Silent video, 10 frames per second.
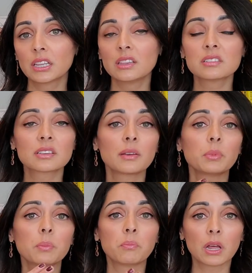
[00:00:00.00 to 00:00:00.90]
This can
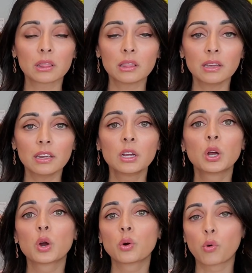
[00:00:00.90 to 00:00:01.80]
be monthly,
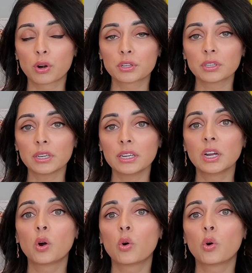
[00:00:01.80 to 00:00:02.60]
quarterly,